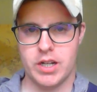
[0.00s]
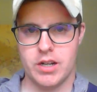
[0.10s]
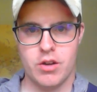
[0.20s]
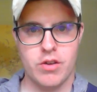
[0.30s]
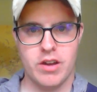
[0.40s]
And I
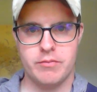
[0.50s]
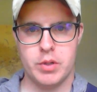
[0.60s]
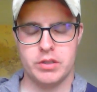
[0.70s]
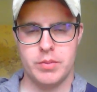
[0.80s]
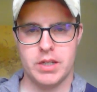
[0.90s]
know you have
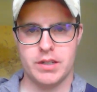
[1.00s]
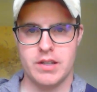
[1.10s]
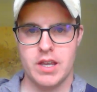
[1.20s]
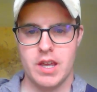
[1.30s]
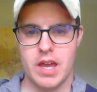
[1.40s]
books
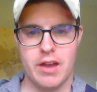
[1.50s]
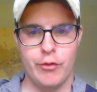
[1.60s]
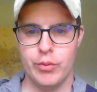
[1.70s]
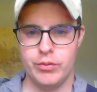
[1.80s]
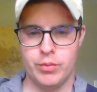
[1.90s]
because
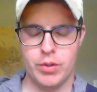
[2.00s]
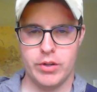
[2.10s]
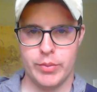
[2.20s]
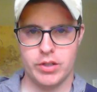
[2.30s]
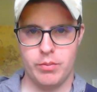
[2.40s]
everyone was
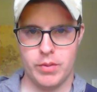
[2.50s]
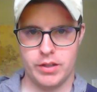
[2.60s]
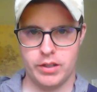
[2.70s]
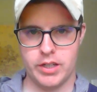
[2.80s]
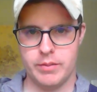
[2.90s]
part of the Book of the
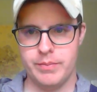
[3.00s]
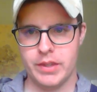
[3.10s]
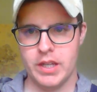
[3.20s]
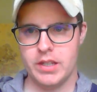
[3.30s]
Month Club.